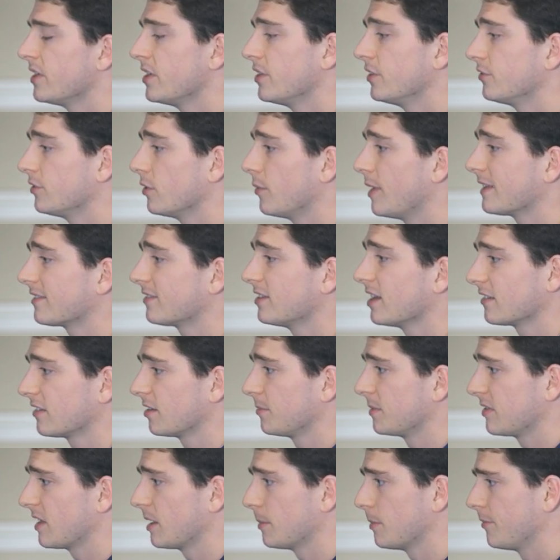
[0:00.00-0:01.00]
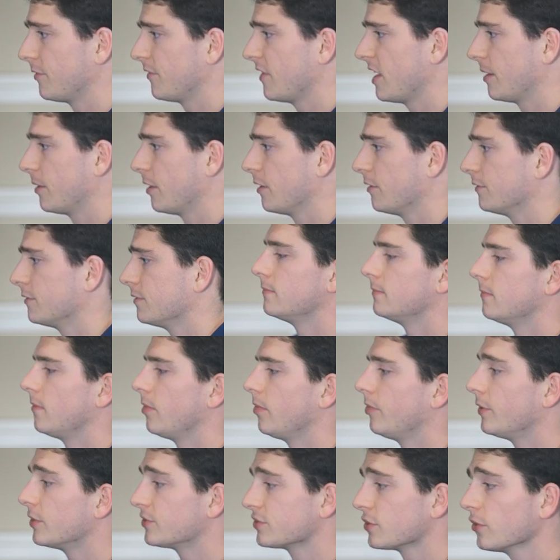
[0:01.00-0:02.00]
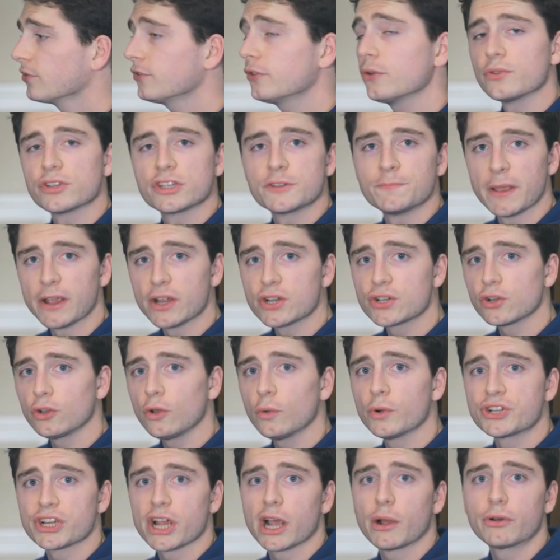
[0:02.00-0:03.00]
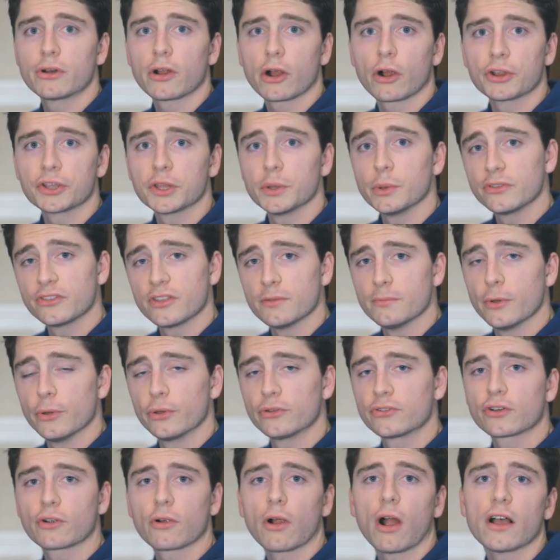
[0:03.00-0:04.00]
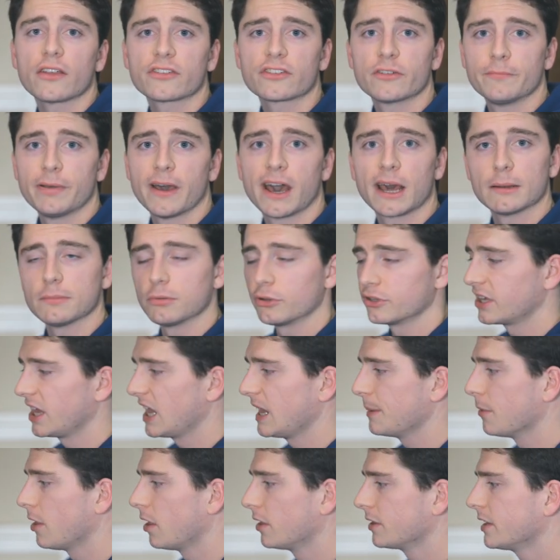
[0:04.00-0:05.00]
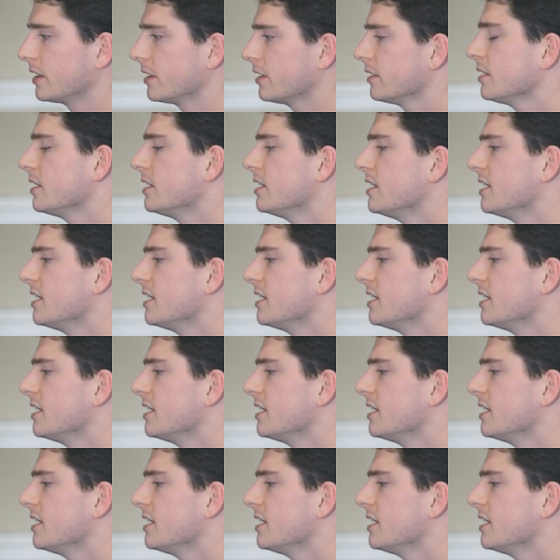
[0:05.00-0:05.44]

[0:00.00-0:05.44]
So that's not something that I'm a fan of. There's also Spatial, which I would argue is the most cross-compatible game on here.